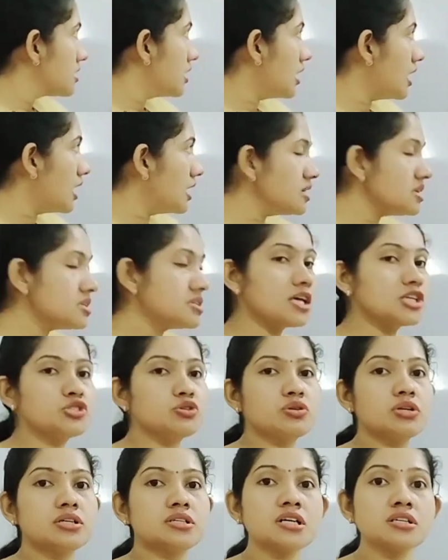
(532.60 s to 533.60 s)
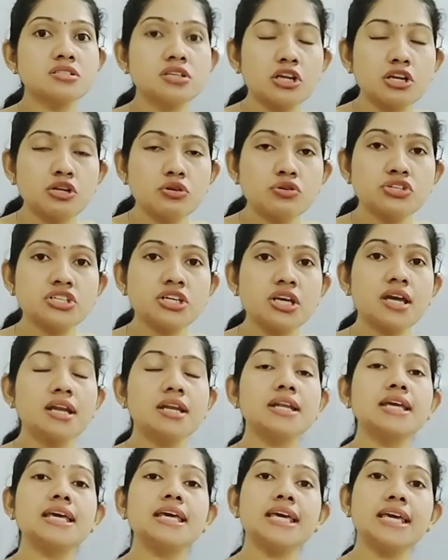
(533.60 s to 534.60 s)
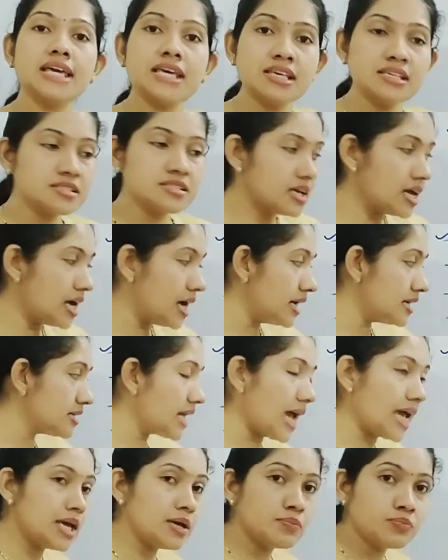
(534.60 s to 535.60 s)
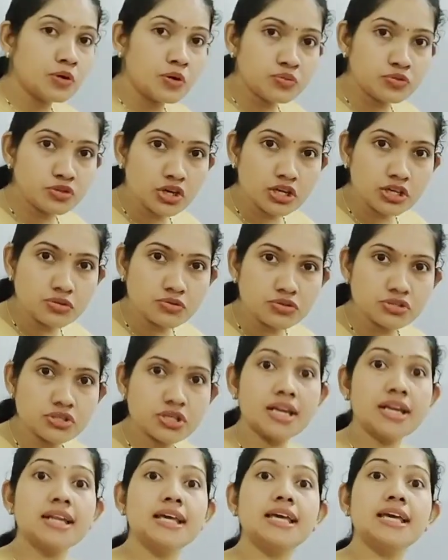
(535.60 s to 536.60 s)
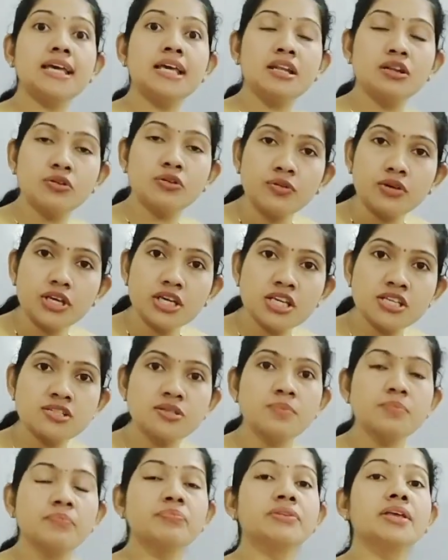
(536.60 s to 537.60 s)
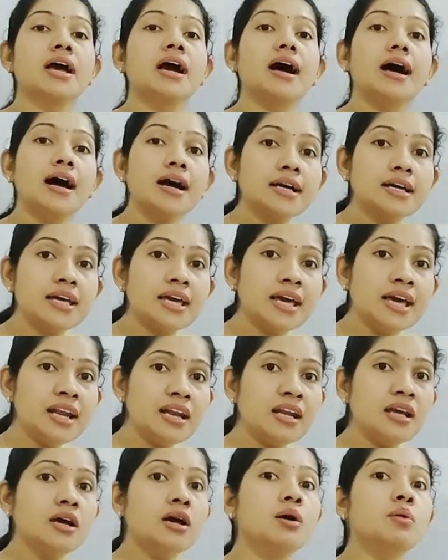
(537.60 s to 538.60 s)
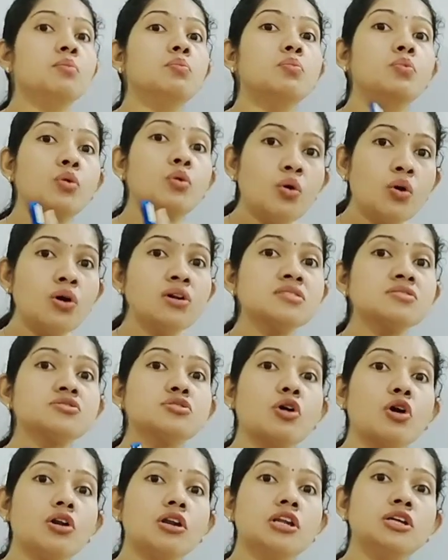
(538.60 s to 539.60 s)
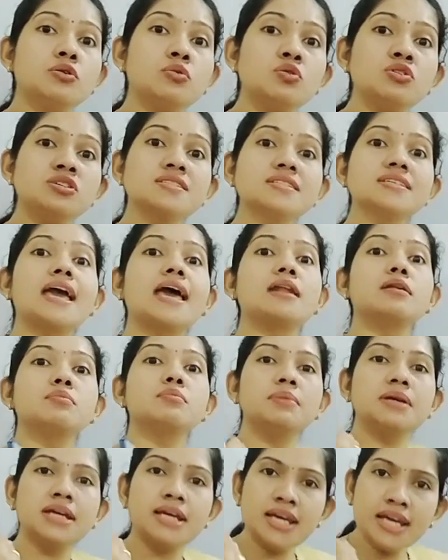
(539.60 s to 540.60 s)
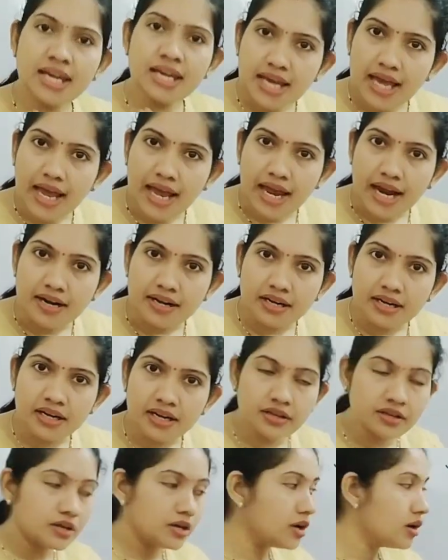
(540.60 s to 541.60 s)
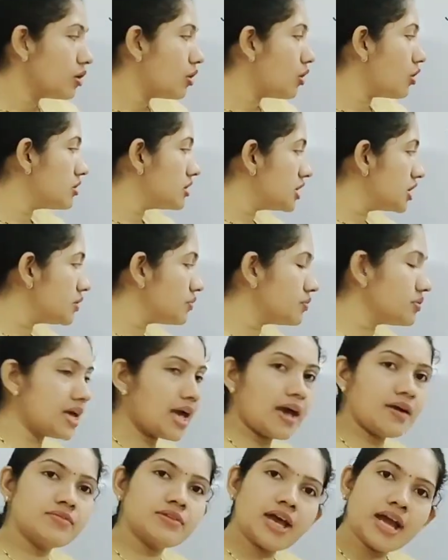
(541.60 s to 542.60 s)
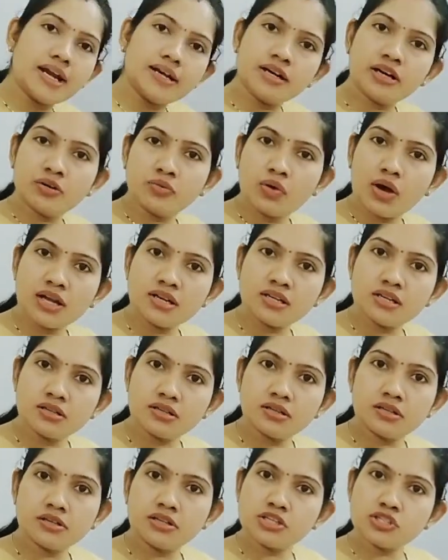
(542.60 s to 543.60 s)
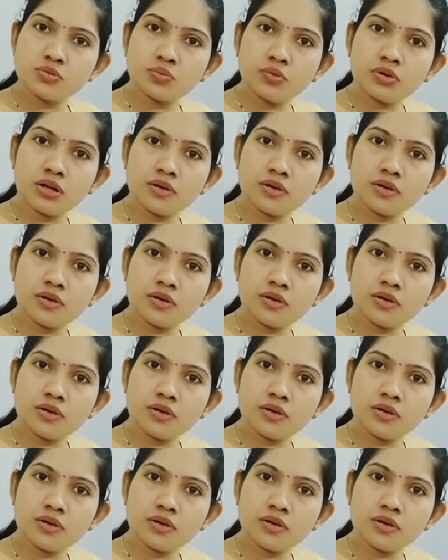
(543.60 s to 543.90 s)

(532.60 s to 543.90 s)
Unsaturated solution is a type of solution in which again more solutes can be added. Already we have added 1 teaspoon